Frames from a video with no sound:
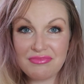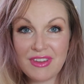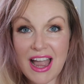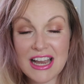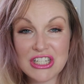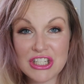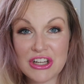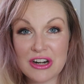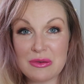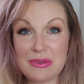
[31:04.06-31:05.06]
I just
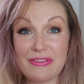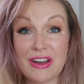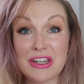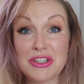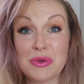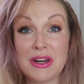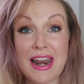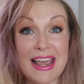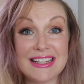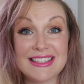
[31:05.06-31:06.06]
thought it would be fun to do a
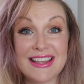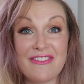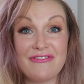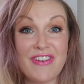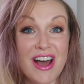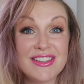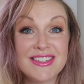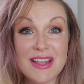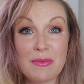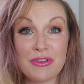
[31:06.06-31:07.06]
nice, fun,
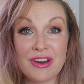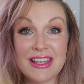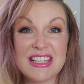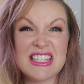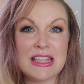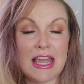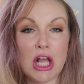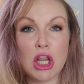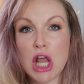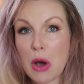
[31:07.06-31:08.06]
summery, like
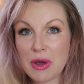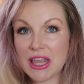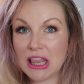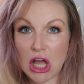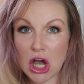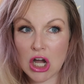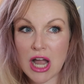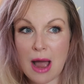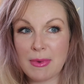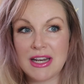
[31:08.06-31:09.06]
glowy look.
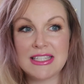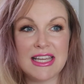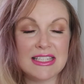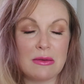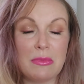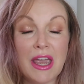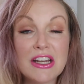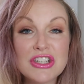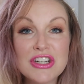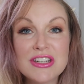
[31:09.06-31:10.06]
I'm gonna take some
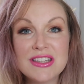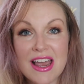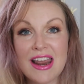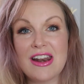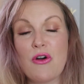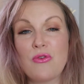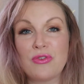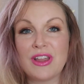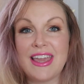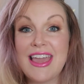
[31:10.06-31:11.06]
pictures, and
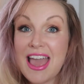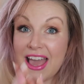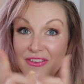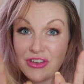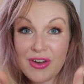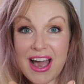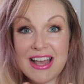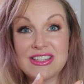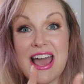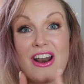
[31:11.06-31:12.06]
hopefully if you
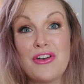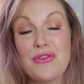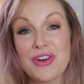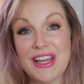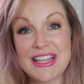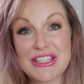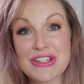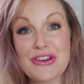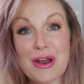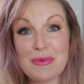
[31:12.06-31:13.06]
guys head on over to
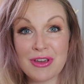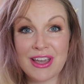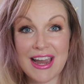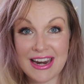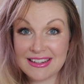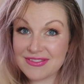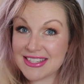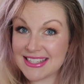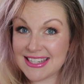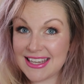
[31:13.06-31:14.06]
Instagram, you can kind of
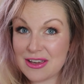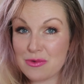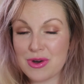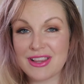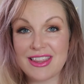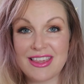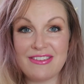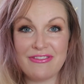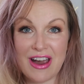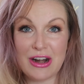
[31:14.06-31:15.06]
see what the
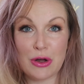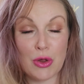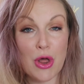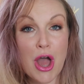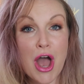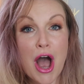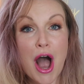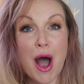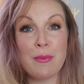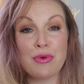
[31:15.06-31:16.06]
final
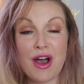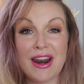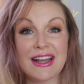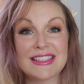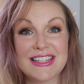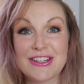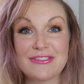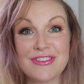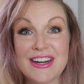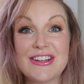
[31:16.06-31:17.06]
product or
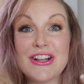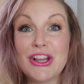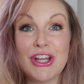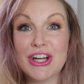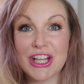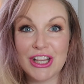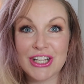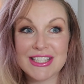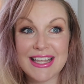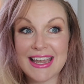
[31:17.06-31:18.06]
final look
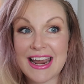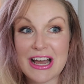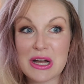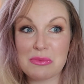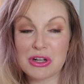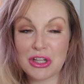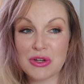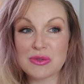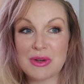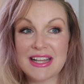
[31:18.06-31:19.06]
looks like kind of up
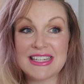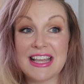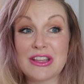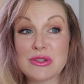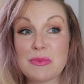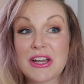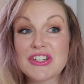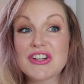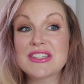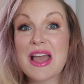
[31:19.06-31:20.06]
close when I take those
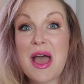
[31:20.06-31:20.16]
pictures.